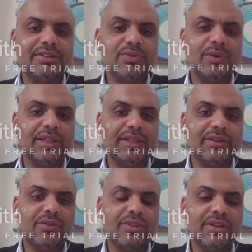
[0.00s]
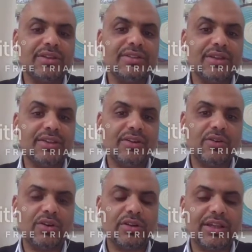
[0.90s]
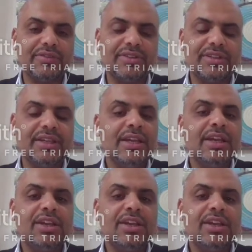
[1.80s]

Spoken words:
swelling on the inside the oral cavity,